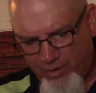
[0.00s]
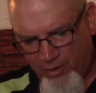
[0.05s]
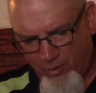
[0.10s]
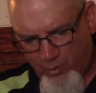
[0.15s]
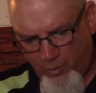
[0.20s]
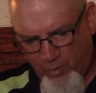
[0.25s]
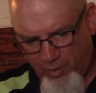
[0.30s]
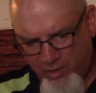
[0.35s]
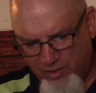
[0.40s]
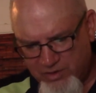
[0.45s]

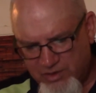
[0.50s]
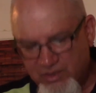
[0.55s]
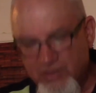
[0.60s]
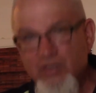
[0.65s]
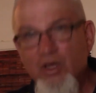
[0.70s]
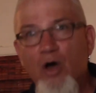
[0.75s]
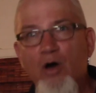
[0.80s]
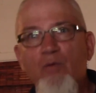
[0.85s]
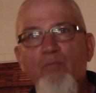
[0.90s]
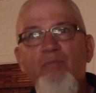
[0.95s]
their words,
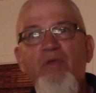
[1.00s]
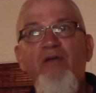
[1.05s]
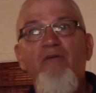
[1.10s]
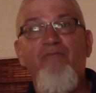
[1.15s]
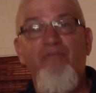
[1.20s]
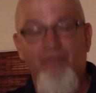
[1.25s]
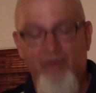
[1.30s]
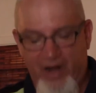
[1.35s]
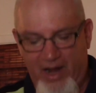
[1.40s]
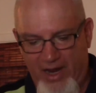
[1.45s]
don't be
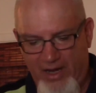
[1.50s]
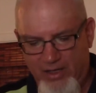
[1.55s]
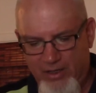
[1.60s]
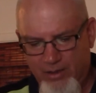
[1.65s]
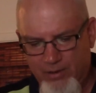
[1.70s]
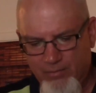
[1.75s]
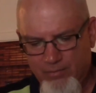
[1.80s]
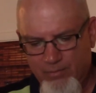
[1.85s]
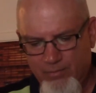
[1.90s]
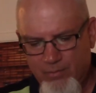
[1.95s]
afraid.
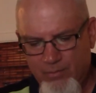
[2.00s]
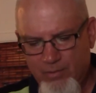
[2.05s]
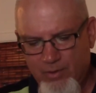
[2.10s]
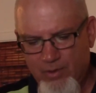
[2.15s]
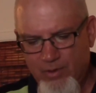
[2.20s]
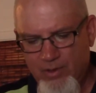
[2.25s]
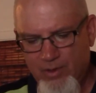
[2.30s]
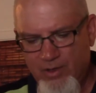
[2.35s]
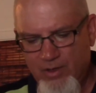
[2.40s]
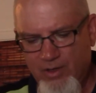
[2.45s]

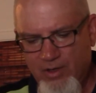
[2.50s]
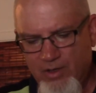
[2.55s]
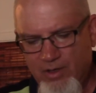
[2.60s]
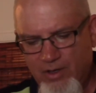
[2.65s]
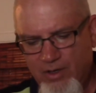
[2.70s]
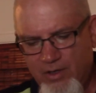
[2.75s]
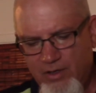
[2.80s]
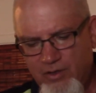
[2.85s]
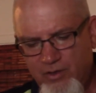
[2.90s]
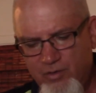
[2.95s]

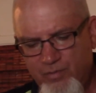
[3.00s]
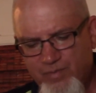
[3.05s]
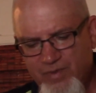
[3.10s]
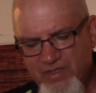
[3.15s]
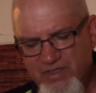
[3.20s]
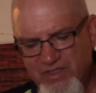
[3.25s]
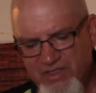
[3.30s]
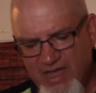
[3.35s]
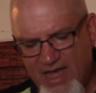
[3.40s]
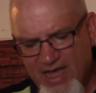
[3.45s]
You
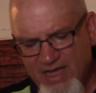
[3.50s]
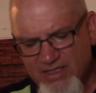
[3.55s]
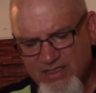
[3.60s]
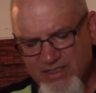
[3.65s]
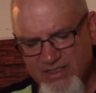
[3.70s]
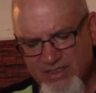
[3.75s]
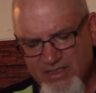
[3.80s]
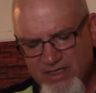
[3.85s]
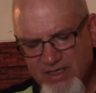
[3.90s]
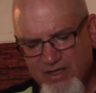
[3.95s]

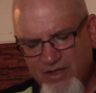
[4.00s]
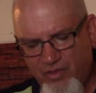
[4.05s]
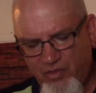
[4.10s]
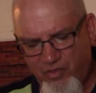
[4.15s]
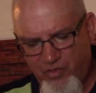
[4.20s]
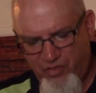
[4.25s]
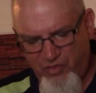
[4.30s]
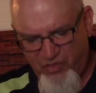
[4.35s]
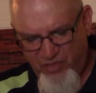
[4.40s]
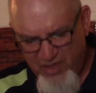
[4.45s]
possess
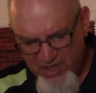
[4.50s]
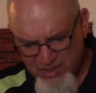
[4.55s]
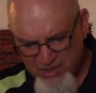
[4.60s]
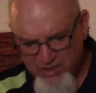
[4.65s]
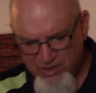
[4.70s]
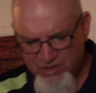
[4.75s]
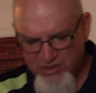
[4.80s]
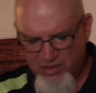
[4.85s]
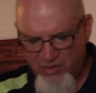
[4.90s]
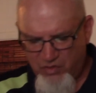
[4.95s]

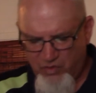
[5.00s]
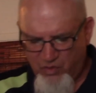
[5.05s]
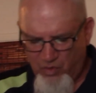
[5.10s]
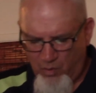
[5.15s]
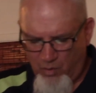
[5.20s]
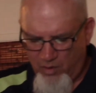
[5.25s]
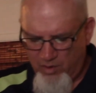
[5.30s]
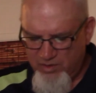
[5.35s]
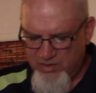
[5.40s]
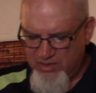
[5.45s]
thistles and
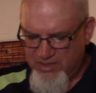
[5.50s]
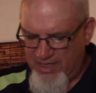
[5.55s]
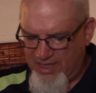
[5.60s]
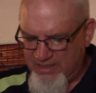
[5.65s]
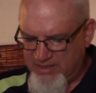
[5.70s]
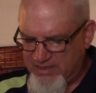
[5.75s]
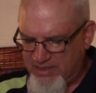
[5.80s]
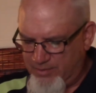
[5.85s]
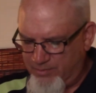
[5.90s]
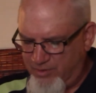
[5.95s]
thorns
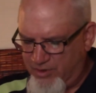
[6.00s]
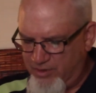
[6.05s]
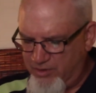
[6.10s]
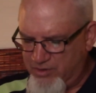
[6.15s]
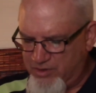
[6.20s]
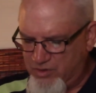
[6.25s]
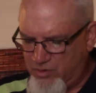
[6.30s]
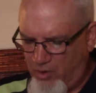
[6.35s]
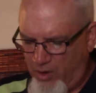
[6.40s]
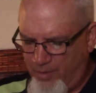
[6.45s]
that subdue
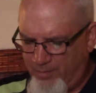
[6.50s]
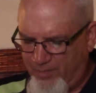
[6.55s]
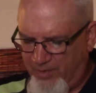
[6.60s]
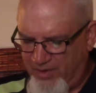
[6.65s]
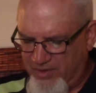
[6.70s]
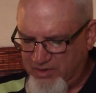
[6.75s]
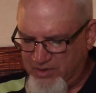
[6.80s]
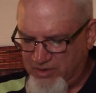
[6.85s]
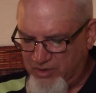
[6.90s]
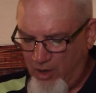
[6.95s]

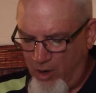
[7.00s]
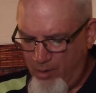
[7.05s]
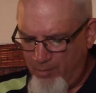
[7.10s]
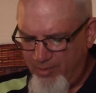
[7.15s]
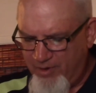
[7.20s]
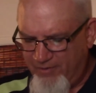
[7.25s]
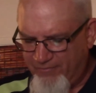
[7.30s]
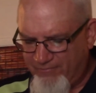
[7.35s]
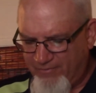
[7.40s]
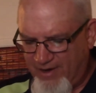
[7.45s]
scorpions.
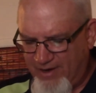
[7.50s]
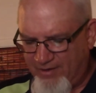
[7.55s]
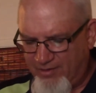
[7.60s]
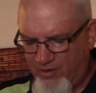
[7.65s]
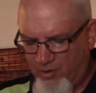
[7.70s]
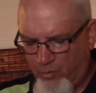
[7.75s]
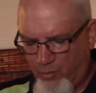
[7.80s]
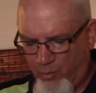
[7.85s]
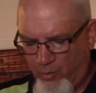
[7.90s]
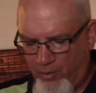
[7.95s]
Don't be afraid of
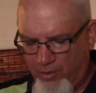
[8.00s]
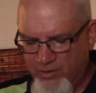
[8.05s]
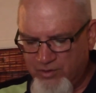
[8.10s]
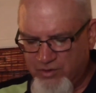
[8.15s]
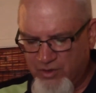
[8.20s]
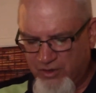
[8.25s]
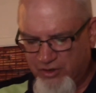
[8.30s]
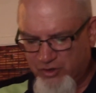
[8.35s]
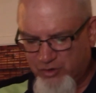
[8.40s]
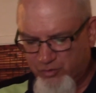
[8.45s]
their
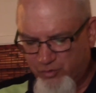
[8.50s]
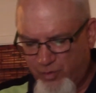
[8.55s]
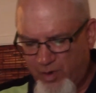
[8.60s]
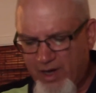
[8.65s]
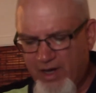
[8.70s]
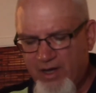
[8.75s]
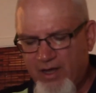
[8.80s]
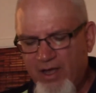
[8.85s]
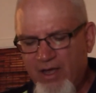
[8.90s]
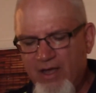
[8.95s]
words or
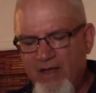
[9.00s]
shrink